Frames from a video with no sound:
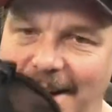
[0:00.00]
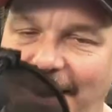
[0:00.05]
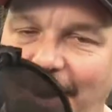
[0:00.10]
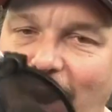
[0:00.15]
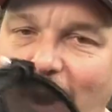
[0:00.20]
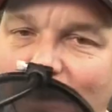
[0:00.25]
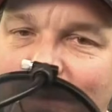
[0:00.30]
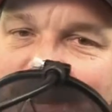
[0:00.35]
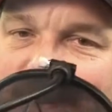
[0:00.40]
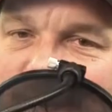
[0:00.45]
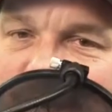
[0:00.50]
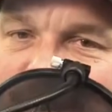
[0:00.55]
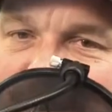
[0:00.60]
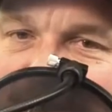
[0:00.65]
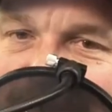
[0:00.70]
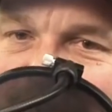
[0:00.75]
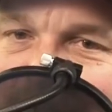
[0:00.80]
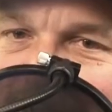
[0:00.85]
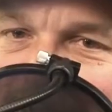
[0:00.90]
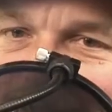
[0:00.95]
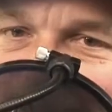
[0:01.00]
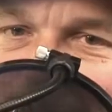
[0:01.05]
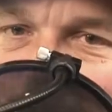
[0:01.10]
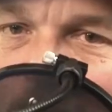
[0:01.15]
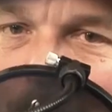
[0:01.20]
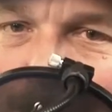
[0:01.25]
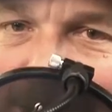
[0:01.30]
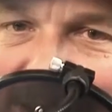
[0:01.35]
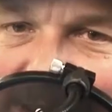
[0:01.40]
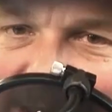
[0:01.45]
RVG says,
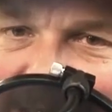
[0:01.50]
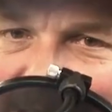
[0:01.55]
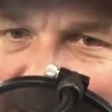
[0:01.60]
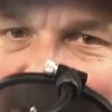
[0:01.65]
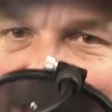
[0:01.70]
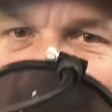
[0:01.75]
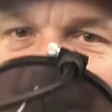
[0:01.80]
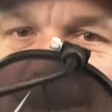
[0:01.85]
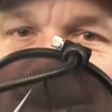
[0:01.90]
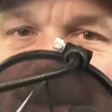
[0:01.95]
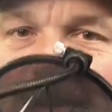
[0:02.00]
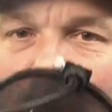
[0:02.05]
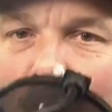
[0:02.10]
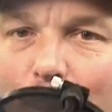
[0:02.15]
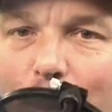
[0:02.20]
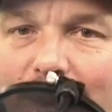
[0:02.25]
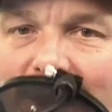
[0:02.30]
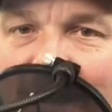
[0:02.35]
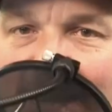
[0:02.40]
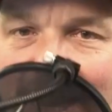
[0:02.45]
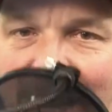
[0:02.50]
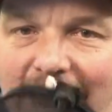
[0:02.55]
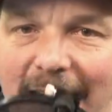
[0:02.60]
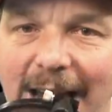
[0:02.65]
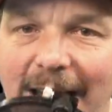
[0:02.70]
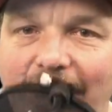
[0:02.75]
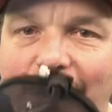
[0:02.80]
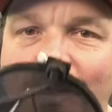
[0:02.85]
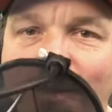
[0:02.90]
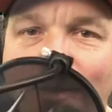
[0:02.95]
don't be late. Don't be
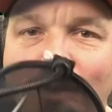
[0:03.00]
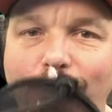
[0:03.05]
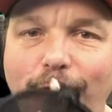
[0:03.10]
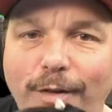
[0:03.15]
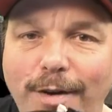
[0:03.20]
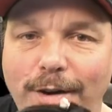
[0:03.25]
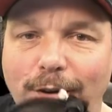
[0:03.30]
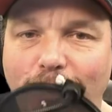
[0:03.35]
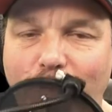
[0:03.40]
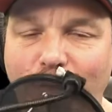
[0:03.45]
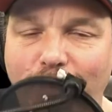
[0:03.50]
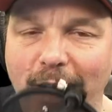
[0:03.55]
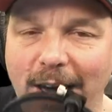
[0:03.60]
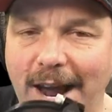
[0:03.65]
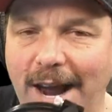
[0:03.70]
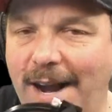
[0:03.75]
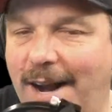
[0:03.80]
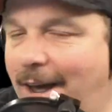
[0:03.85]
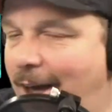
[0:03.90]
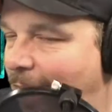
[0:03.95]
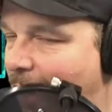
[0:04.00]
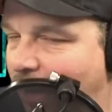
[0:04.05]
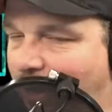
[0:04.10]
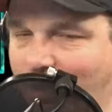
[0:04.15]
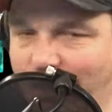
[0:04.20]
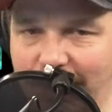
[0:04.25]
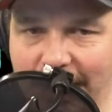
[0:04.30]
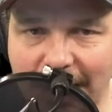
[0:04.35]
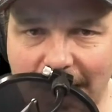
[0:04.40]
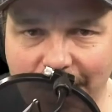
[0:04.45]
late for your fate
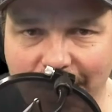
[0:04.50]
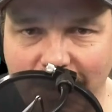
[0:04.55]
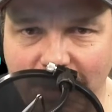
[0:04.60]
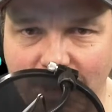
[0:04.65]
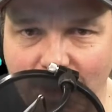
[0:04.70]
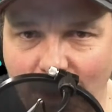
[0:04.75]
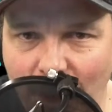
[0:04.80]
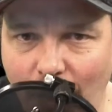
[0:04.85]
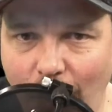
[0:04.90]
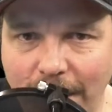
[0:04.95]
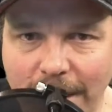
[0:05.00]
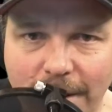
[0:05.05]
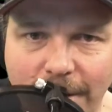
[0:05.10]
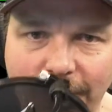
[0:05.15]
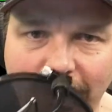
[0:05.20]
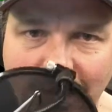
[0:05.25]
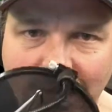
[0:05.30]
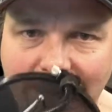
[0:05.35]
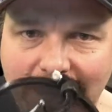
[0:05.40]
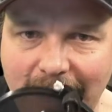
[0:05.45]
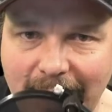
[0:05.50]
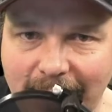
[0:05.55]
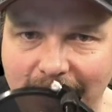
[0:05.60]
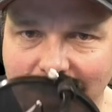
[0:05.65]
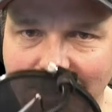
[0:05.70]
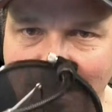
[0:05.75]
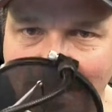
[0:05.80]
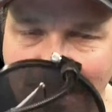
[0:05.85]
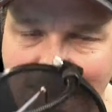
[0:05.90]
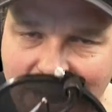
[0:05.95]
because you never know when you're going to get
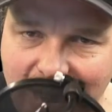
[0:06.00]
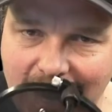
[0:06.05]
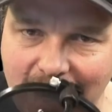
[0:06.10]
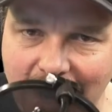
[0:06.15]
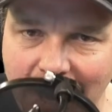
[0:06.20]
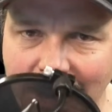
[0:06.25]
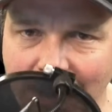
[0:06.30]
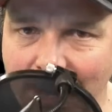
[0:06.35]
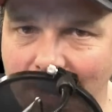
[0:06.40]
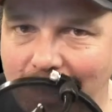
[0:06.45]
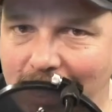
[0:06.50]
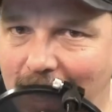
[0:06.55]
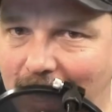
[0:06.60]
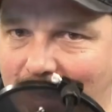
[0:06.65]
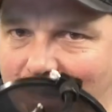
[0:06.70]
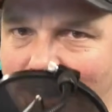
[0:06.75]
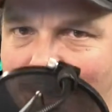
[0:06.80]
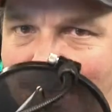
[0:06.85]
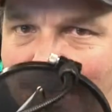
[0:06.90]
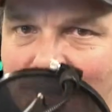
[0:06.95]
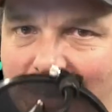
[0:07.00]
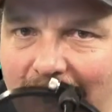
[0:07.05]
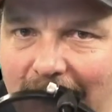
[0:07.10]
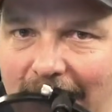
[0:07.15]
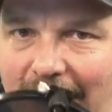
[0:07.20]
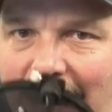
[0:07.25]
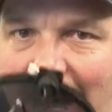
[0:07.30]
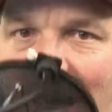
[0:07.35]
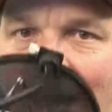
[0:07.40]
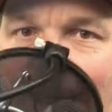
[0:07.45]
to the gate. Get to the
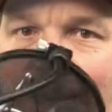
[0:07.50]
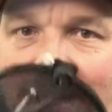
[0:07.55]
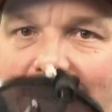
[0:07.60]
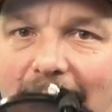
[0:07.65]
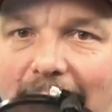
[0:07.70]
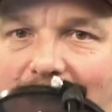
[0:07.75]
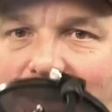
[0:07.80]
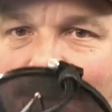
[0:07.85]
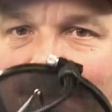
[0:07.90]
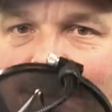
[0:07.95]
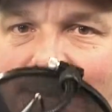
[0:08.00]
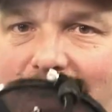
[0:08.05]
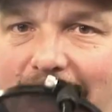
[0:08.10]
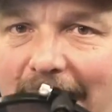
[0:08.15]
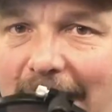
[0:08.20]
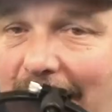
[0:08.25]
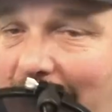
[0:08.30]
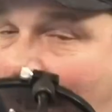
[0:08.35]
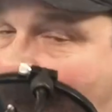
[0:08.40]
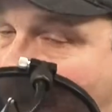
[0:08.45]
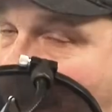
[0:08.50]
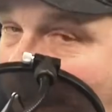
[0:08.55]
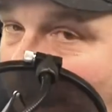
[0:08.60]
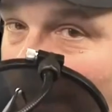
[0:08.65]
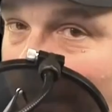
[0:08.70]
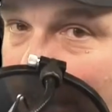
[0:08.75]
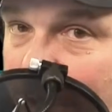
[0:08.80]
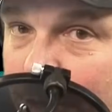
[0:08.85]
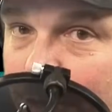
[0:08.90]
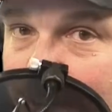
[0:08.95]
gate. Get to the gate. And
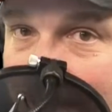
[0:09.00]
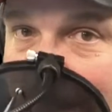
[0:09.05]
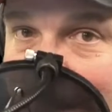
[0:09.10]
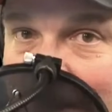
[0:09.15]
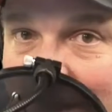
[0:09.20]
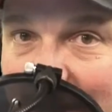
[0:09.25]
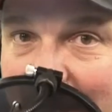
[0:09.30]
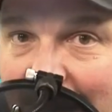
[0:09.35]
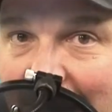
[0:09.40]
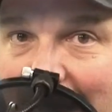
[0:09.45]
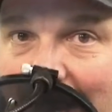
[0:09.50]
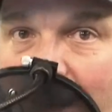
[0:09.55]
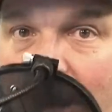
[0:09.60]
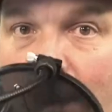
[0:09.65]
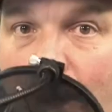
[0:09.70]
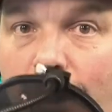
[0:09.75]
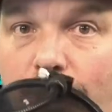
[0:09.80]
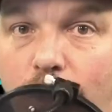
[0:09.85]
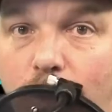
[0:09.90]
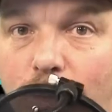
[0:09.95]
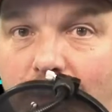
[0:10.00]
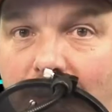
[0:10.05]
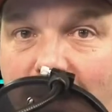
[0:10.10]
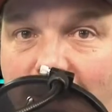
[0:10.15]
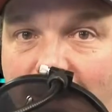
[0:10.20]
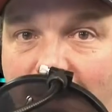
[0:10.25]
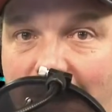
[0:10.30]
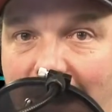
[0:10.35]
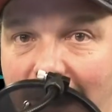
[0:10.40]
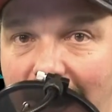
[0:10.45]
when you get to the gate, don't
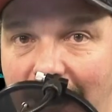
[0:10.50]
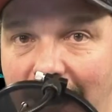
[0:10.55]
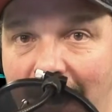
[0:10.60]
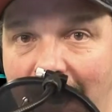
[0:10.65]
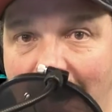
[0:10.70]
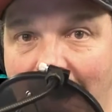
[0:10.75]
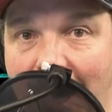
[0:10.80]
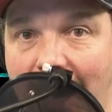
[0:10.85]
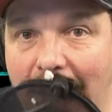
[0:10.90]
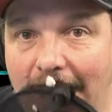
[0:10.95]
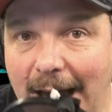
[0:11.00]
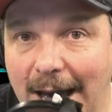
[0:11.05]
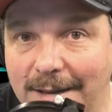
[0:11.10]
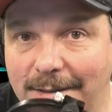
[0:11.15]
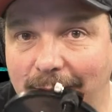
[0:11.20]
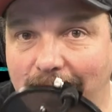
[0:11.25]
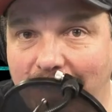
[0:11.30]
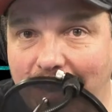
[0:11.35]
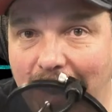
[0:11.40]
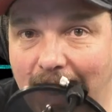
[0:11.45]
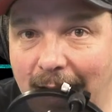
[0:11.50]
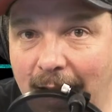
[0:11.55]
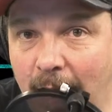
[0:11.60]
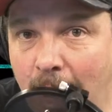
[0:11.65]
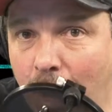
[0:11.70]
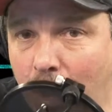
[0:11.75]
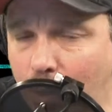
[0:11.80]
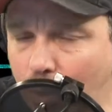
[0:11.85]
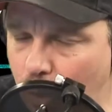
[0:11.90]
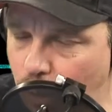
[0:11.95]
hesitate. Hesitate.
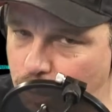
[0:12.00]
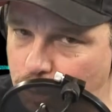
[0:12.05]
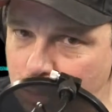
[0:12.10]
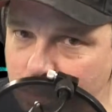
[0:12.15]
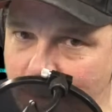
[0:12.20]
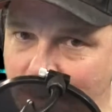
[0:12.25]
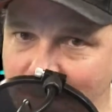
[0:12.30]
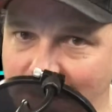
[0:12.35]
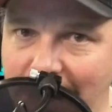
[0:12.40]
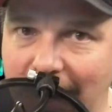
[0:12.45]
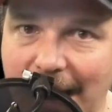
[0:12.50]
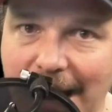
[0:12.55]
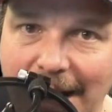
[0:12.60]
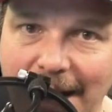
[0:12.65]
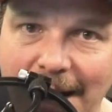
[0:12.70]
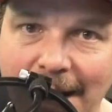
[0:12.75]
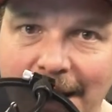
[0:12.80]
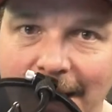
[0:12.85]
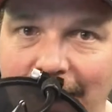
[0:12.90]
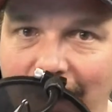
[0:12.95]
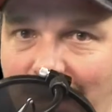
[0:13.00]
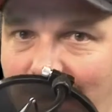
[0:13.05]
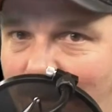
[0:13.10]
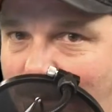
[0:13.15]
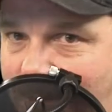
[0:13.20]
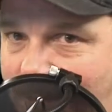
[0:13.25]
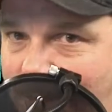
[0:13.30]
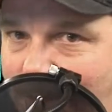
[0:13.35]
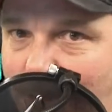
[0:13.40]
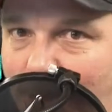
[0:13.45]
Go through that gate,
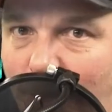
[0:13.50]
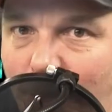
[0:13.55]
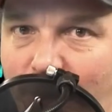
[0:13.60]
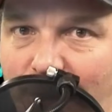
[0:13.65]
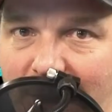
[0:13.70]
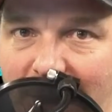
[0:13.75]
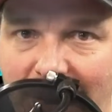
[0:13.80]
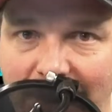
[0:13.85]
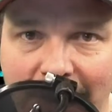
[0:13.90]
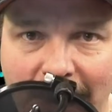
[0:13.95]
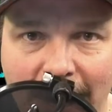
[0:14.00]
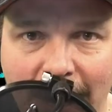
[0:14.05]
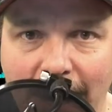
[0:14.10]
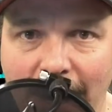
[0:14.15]
because it's your fate.